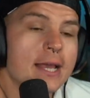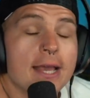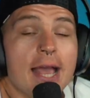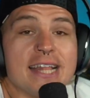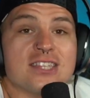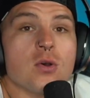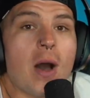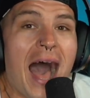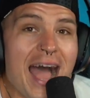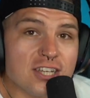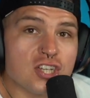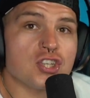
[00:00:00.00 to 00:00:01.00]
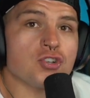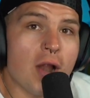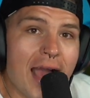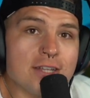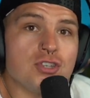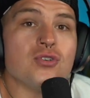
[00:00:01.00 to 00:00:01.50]
And so I just
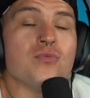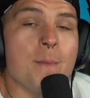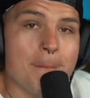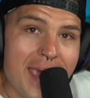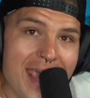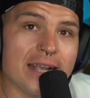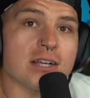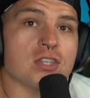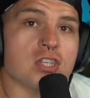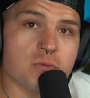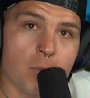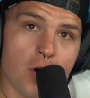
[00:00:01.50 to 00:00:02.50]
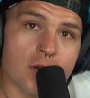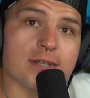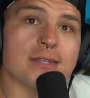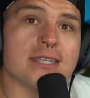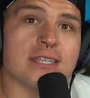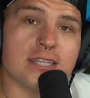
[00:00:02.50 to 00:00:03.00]
tried to make smart
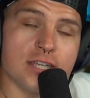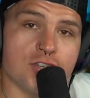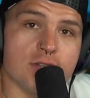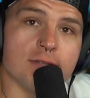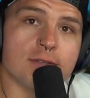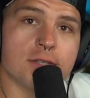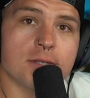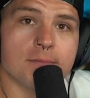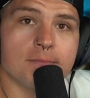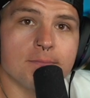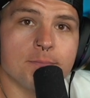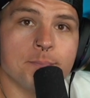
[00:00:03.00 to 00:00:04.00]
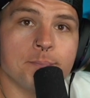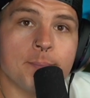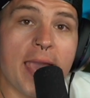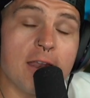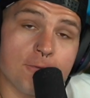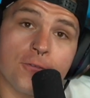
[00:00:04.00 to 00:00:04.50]
decisions.
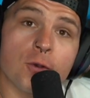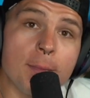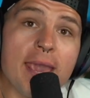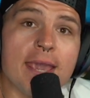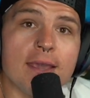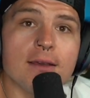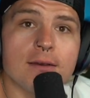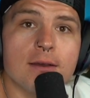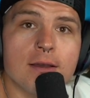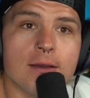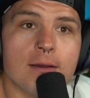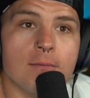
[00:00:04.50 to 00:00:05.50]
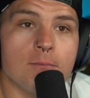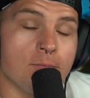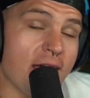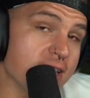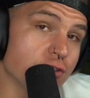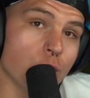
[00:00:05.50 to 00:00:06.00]
And for me,
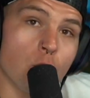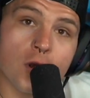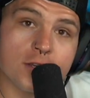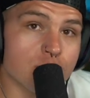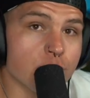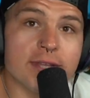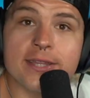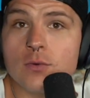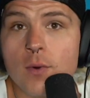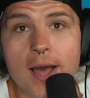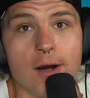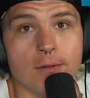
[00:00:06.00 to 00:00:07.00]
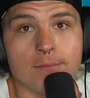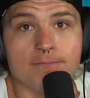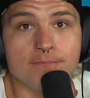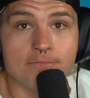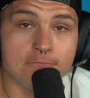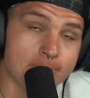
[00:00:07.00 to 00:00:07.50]
that's worked really well,
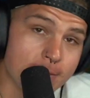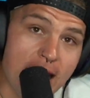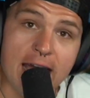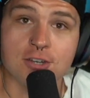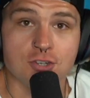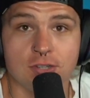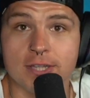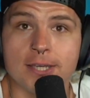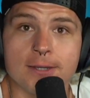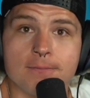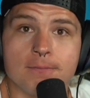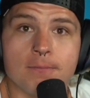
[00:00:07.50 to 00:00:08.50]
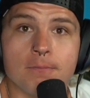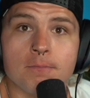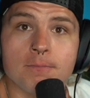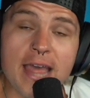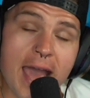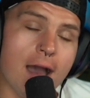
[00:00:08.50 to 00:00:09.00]
actually.
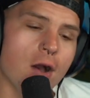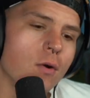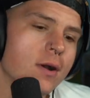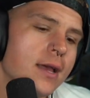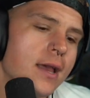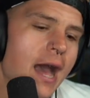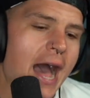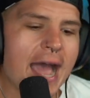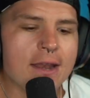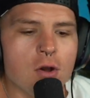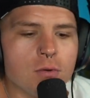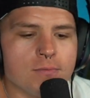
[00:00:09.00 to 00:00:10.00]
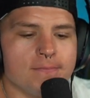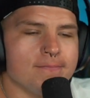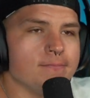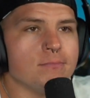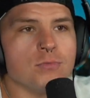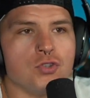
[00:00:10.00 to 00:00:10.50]
Now, I don't
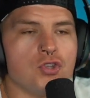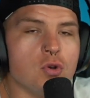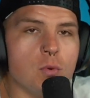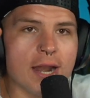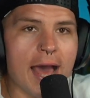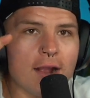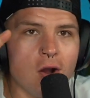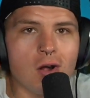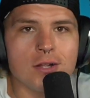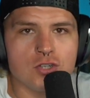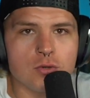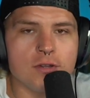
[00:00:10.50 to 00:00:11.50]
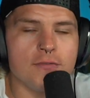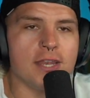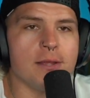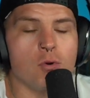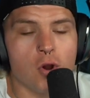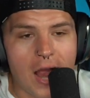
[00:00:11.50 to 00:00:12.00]
do what I call intuitive
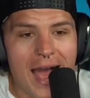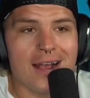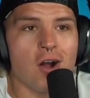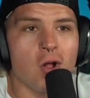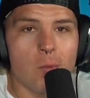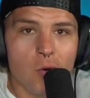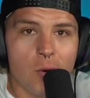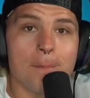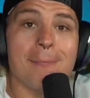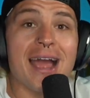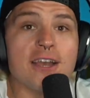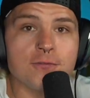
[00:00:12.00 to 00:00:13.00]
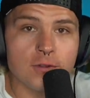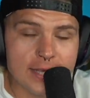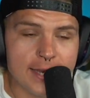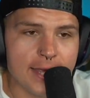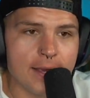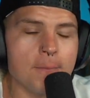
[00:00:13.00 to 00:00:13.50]
eating more. I call it more mindful
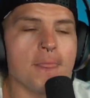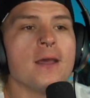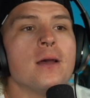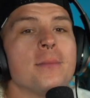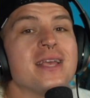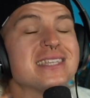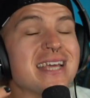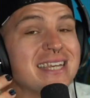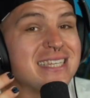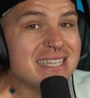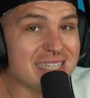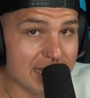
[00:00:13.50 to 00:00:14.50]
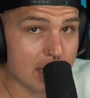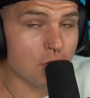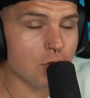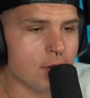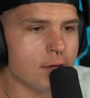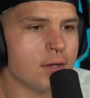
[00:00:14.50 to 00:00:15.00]
eating because I still